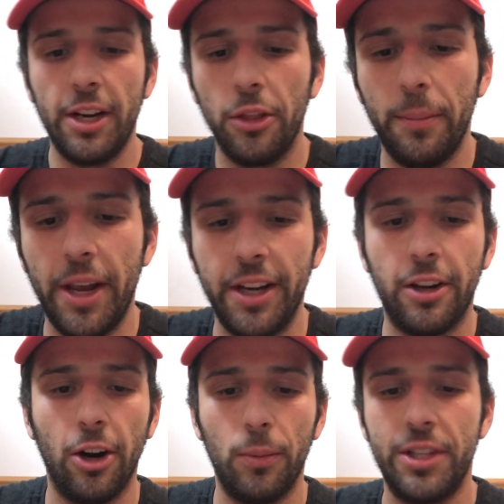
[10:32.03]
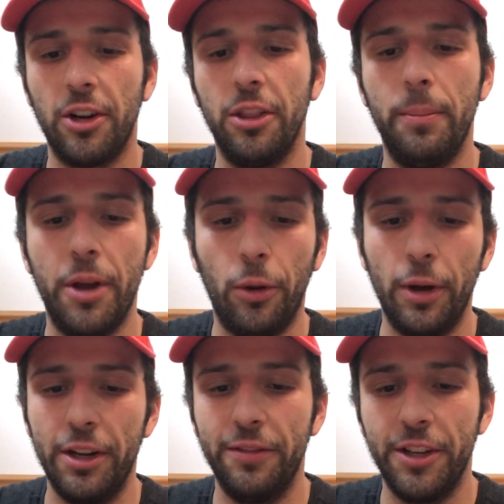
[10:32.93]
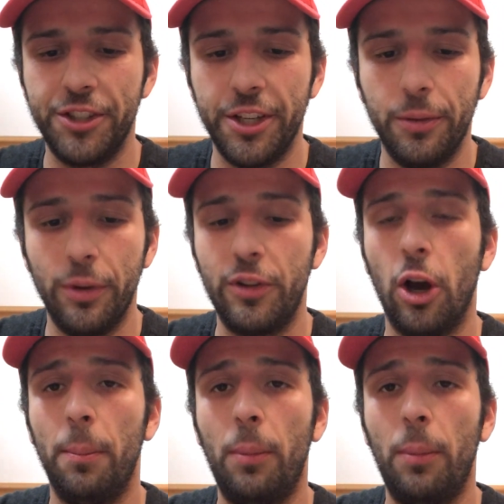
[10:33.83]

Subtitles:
down the main card, we start in the middleweight division. We've got